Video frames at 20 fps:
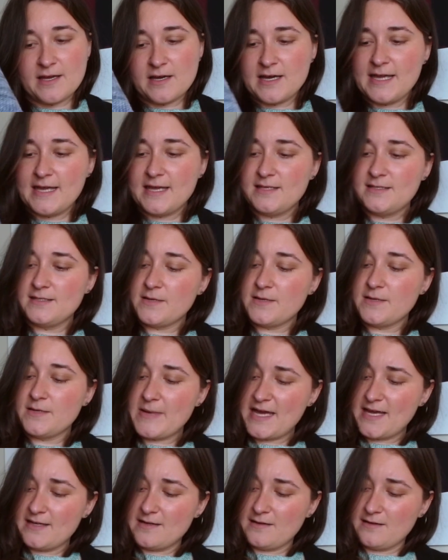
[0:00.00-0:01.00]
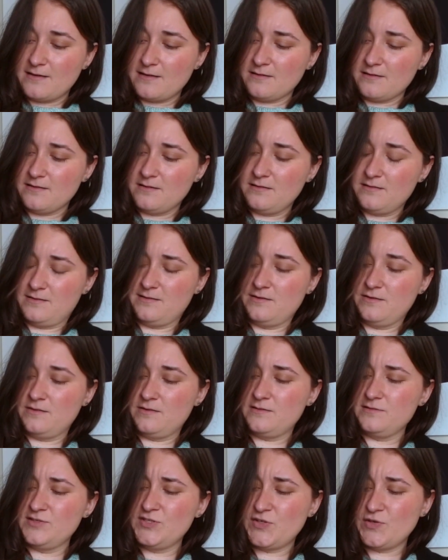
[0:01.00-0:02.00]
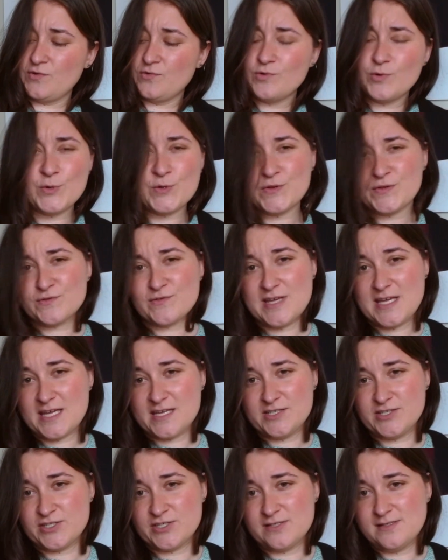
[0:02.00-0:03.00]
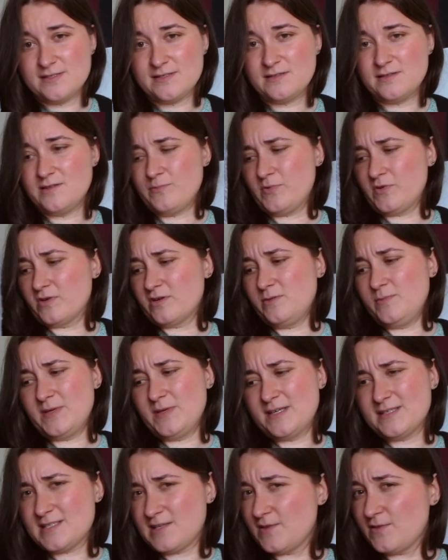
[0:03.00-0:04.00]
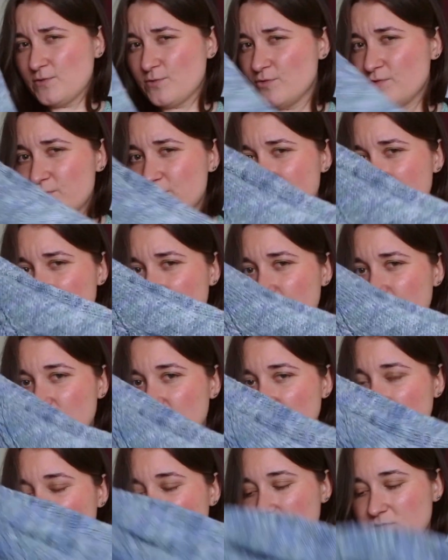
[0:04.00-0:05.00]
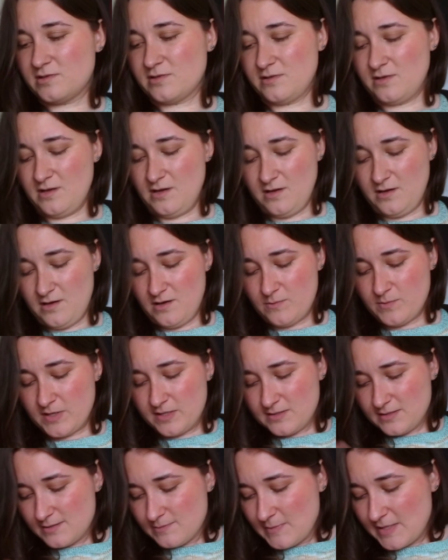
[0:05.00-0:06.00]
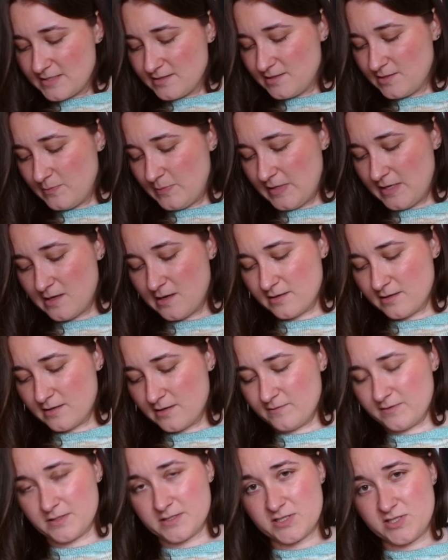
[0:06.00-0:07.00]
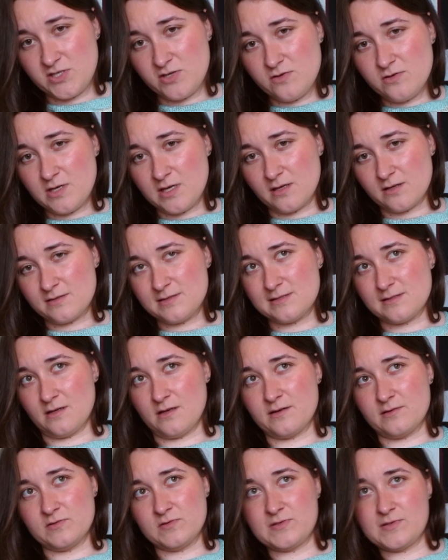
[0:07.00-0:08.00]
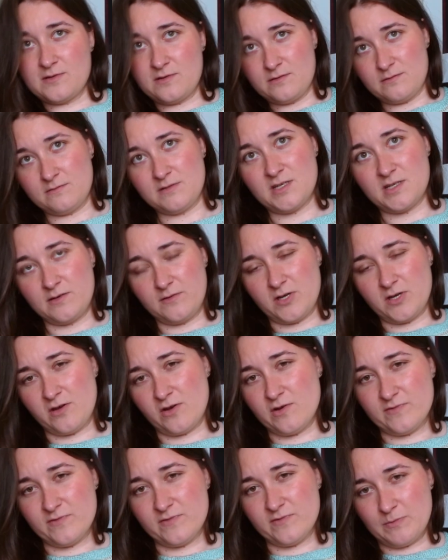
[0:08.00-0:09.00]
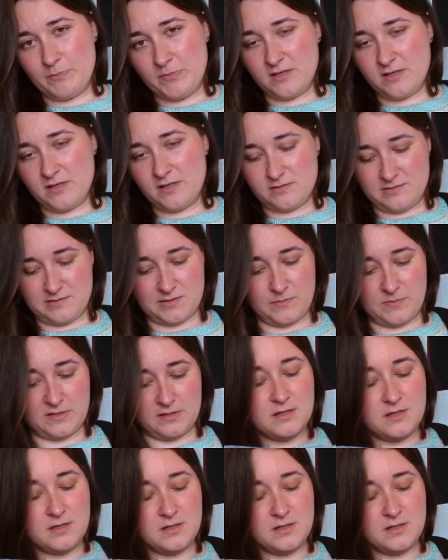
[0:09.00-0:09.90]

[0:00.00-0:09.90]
I ended up adding 2 or 3 inches to the body because I thought it was too short. Because it's meant to be kind of like tunic style, so kind of going over the butt or something.